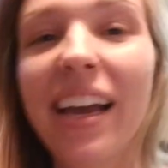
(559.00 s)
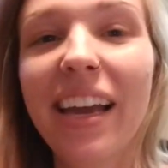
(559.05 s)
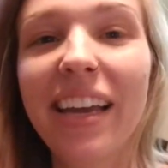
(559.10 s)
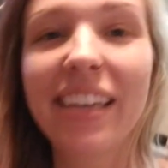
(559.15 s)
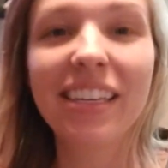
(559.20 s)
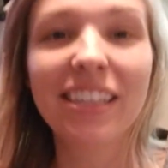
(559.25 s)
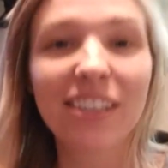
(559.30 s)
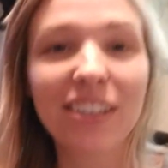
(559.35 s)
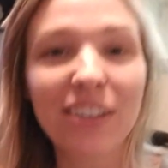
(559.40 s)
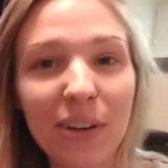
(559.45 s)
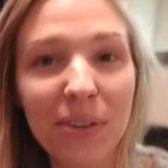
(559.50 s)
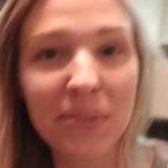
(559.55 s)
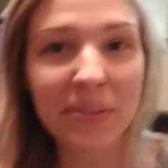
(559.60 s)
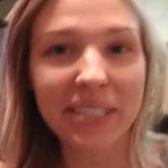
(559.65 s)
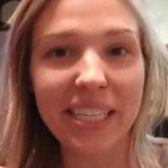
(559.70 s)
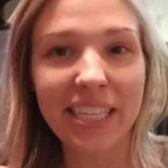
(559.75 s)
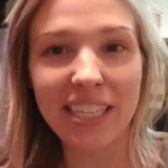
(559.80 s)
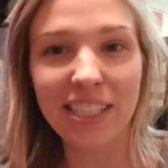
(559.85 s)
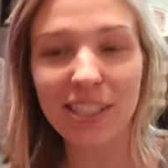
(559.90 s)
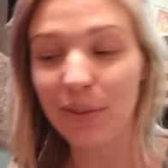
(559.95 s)
I didn't know it would
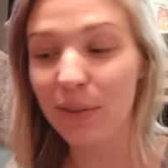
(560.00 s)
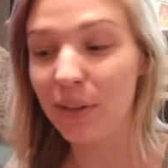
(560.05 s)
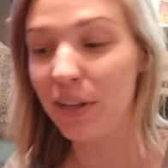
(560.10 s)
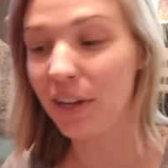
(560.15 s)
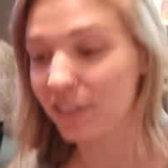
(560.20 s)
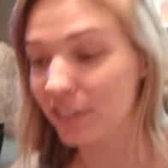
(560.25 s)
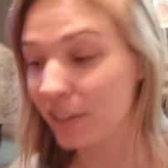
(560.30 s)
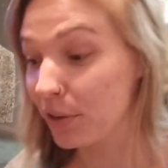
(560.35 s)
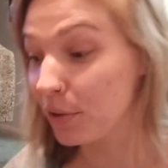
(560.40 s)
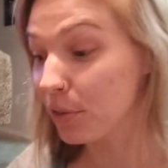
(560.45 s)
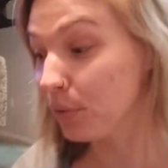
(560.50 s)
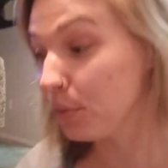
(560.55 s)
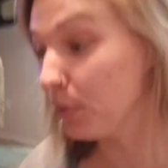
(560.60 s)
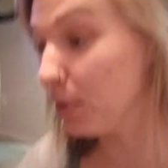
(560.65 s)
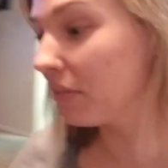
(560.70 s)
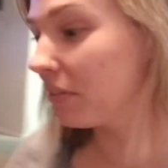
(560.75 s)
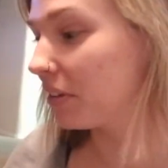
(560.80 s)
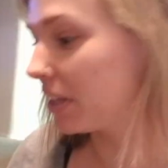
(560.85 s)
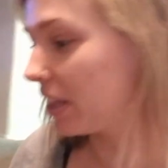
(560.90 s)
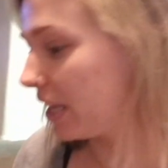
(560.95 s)
take so long to go through
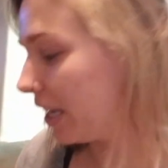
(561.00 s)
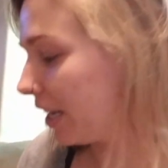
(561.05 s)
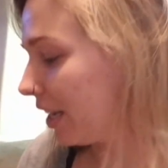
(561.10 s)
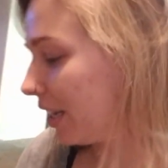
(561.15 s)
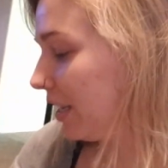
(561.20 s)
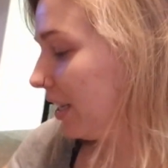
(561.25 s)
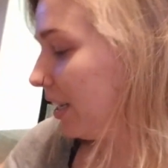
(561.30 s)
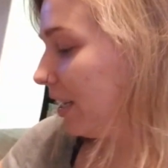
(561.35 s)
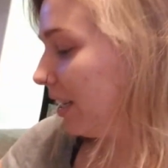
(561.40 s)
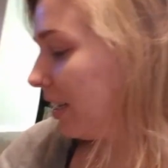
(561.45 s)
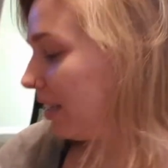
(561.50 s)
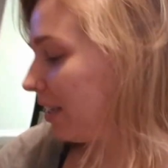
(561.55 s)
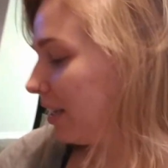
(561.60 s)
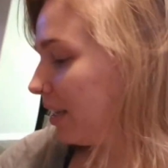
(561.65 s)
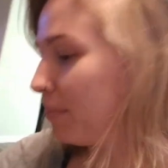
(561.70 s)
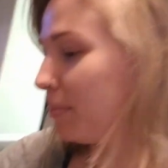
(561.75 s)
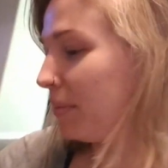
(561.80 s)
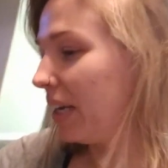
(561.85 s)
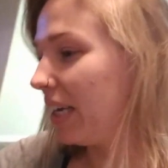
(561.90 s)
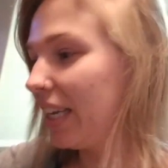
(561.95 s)
everything.
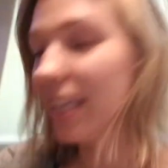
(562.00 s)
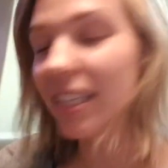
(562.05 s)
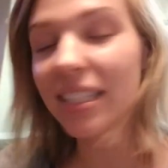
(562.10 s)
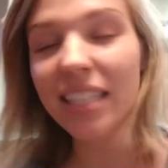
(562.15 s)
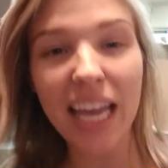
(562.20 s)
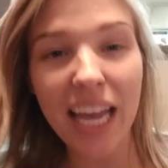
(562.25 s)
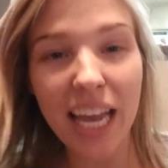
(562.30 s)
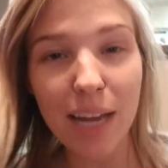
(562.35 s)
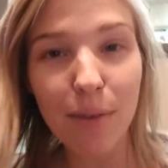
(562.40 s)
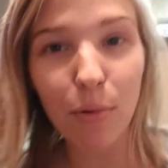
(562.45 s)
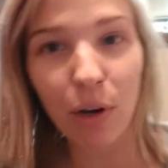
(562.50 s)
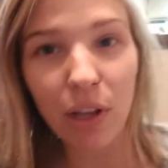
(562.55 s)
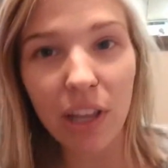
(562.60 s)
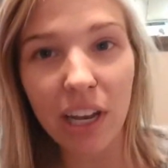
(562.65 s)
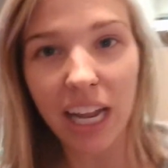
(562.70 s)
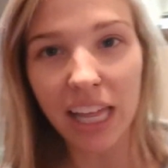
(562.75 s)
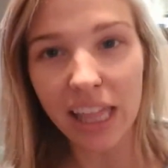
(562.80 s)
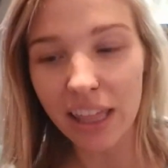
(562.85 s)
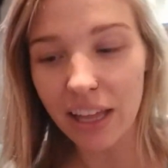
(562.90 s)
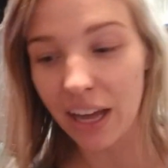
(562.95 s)
Um, I guess I had more than
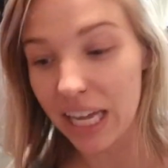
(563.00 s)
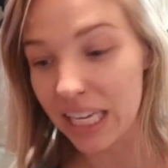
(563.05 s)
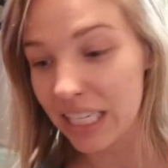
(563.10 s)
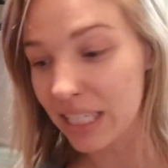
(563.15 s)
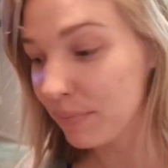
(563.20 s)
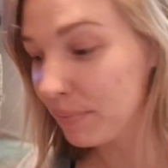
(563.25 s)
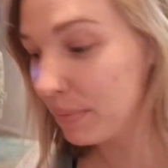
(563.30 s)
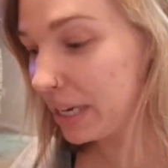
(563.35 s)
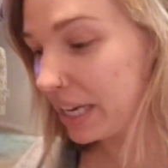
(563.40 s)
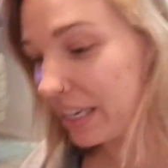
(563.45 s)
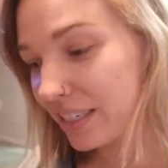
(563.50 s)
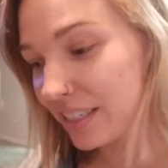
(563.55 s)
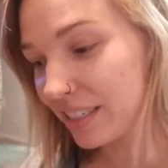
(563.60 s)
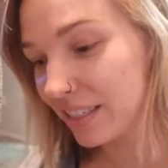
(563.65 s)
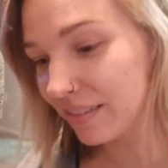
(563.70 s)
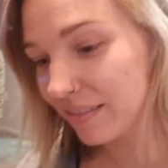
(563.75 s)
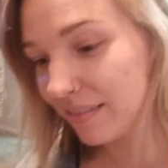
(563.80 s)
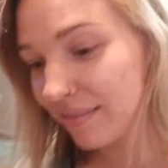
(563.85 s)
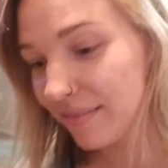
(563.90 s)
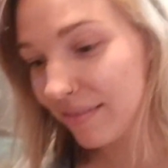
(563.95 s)
I thought, but
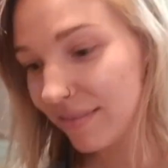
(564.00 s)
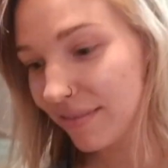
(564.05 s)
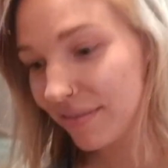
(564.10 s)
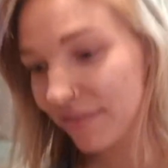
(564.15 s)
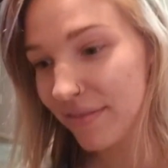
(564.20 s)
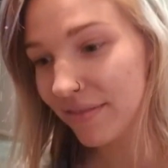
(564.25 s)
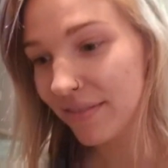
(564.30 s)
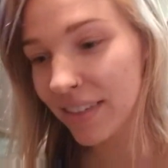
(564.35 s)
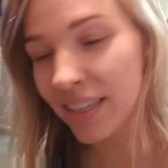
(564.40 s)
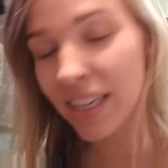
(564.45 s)
I